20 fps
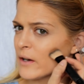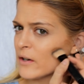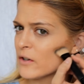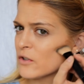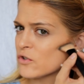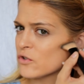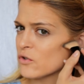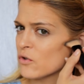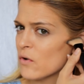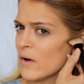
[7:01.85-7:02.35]
going
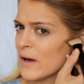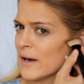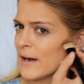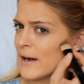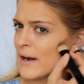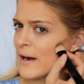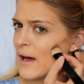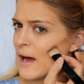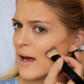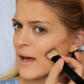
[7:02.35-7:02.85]
to draw
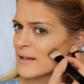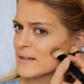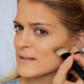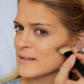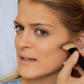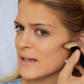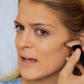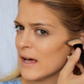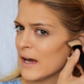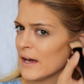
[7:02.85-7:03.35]
a
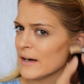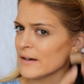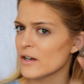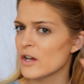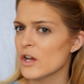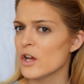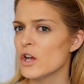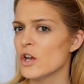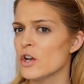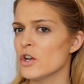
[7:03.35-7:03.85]
nice line,
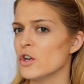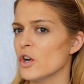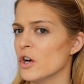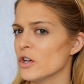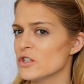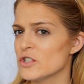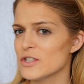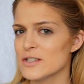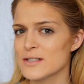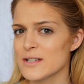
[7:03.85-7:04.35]

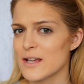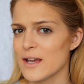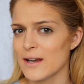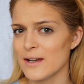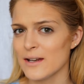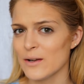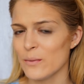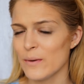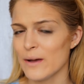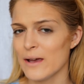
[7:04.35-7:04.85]
not just
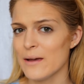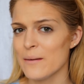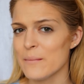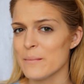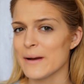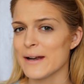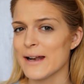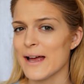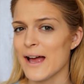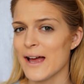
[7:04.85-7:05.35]
anywhere,
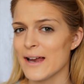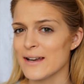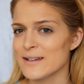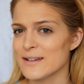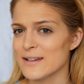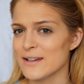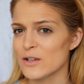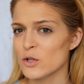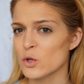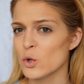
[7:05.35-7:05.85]
but
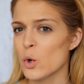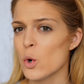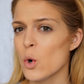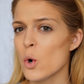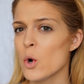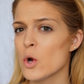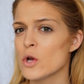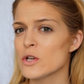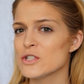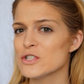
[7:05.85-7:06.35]
under
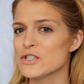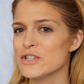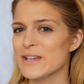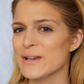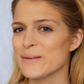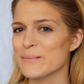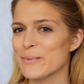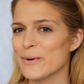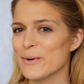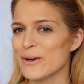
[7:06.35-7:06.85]
your
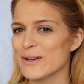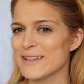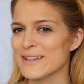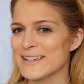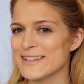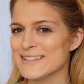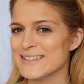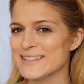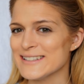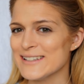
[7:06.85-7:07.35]
cheekbone.
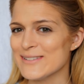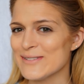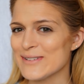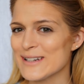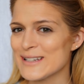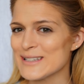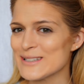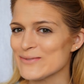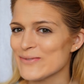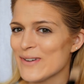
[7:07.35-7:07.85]
Can you see
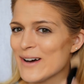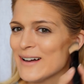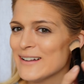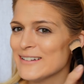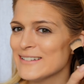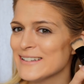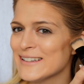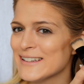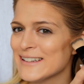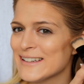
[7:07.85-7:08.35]
when I
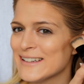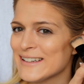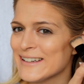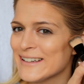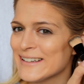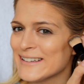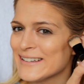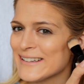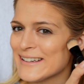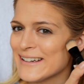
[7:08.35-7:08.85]
smile?
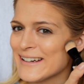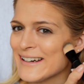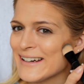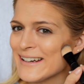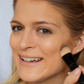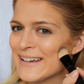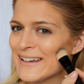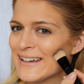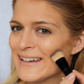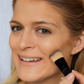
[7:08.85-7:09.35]
It's
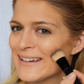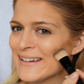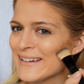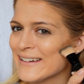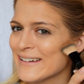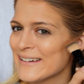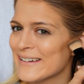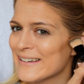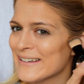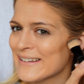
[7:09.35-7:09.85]

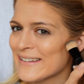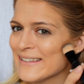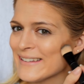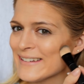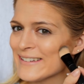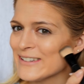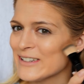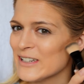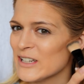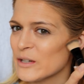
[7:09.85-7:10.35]
under
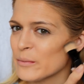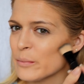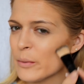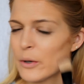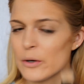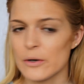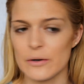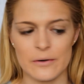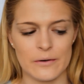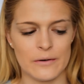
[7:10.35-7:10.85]
the
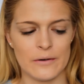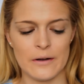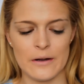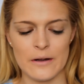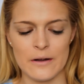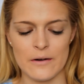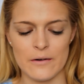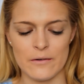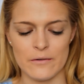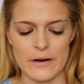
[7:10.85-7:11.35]
cheekbone.
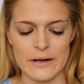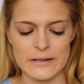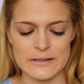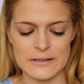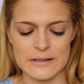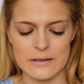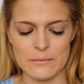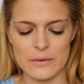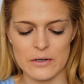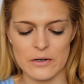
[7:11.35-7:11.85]
Right,
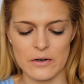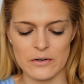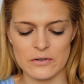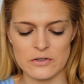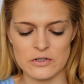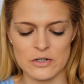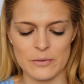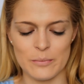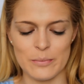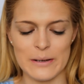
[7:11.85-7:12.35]
and then we're
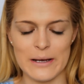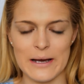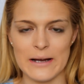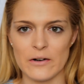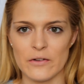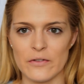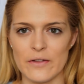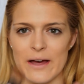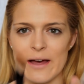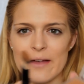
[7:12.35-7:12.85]
going to apply
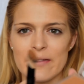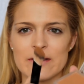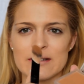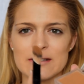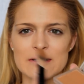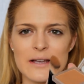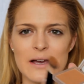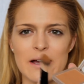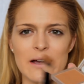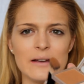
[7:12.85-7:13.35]
it on the other
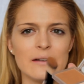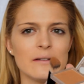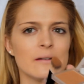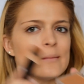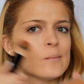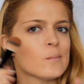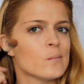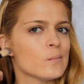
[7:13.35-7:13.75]
side.